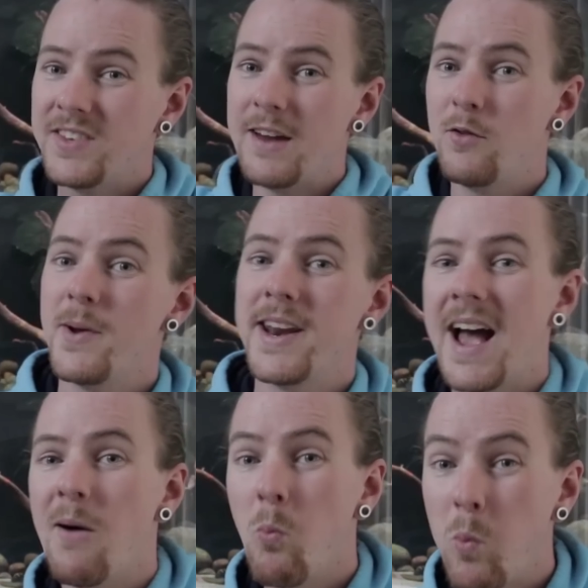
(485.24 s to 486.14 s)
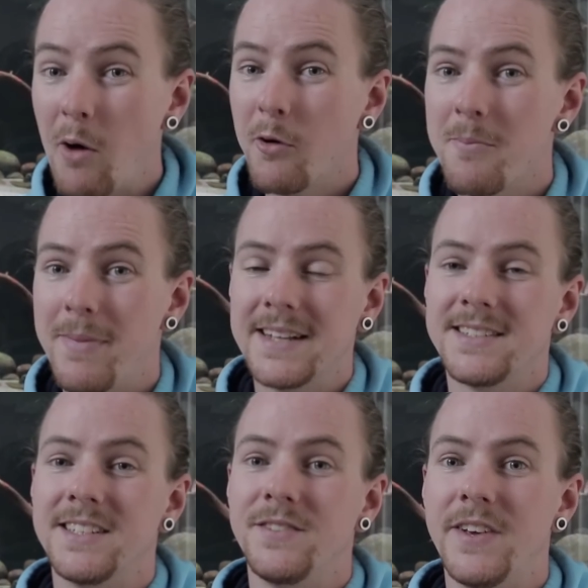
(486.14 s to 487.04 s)
day everybody and welcome back
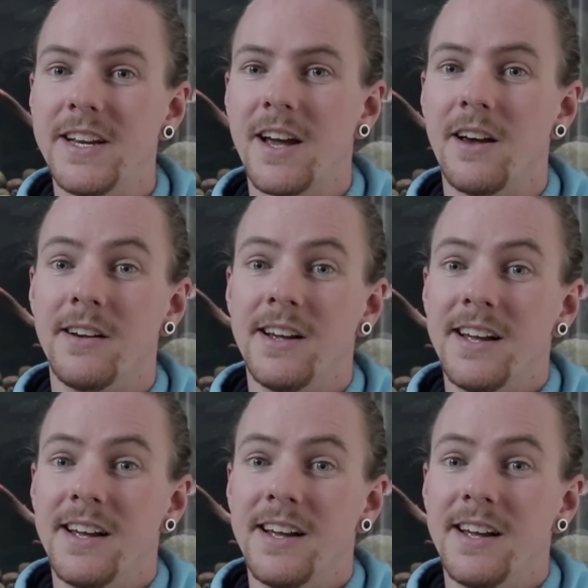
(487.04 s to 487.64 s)
to this video.